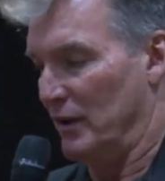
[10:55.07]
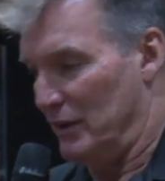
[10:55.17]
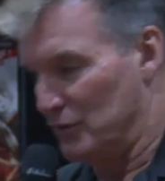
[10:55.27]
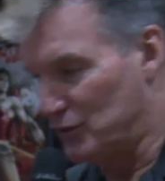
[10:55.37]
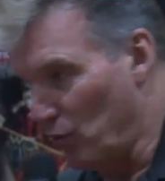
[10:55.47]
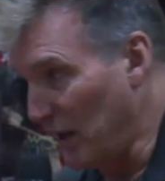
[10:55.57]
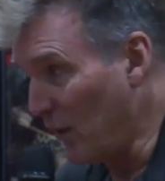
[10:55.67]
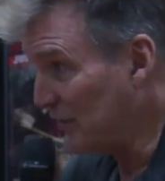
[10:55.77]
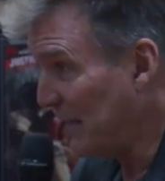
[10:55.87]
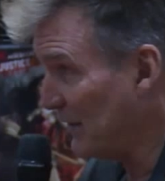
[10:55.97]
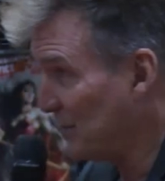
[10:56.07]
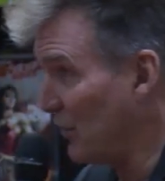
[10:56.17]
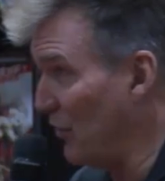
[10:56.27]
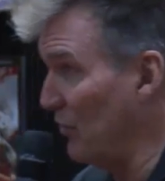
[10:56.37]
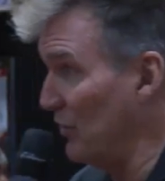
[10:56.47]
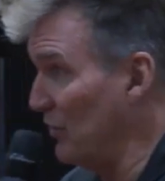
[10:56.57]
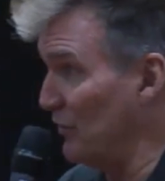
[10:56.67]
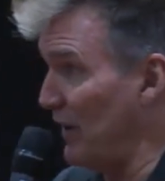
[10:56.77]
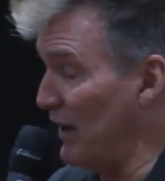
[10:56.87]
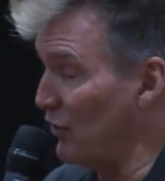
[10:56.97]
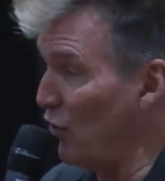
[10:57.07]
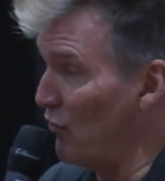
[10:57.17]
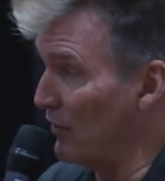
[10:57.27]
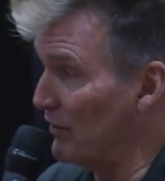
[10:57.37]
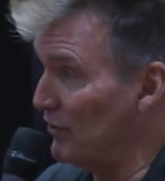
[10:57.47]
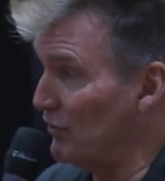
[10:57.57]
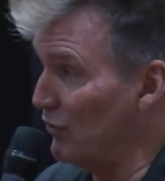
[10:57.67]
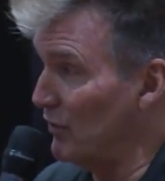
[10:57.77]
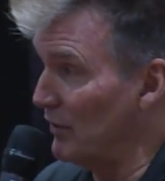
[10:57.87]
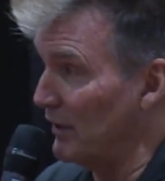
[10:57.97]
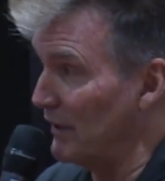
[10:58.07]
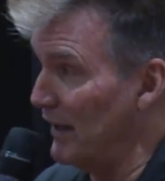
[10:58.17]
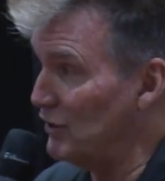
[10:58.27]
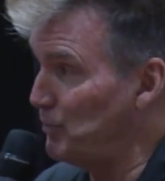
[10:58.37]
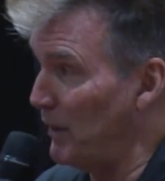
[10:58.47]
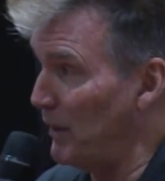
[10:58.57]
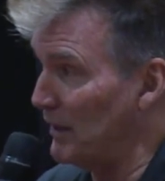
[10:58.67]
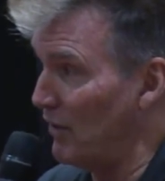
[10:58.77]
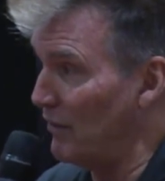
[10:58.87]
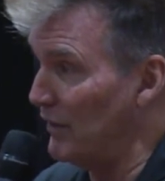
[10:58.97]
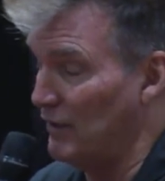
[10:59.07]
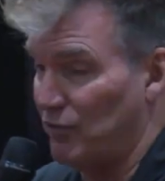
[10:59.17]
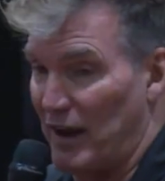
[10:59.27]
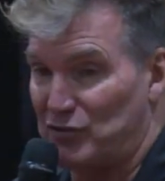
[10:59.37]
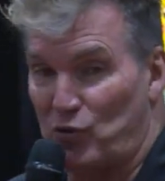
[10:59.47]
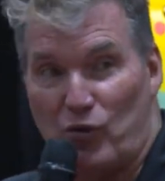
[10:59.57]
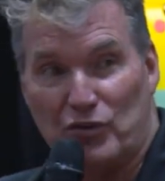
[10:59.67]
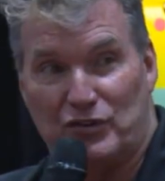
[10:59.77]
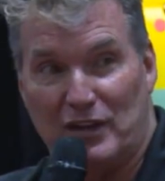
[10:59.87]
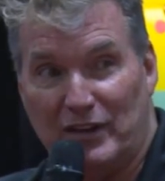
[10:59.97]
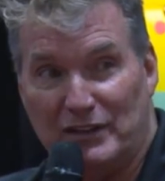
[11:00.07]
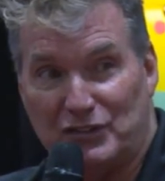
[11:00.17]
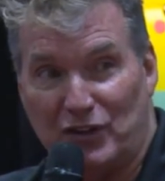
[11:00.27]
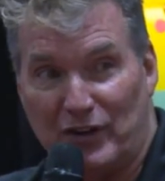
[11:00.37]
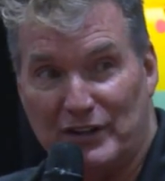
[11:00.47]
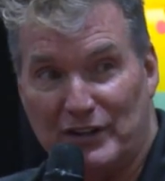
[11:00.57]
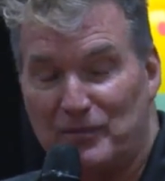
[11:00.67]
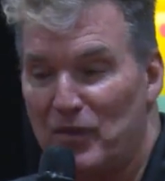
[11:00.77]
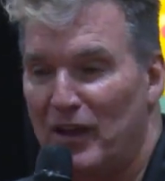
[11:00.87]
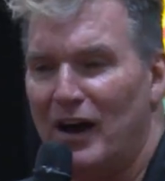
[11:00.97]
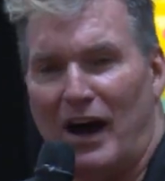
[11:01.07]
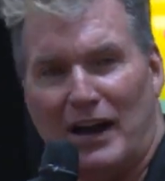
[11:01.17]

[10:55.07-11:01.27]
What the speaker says: So when I was asked to go to Vancouver to do a guest spot on the Flash Gordon TV series, I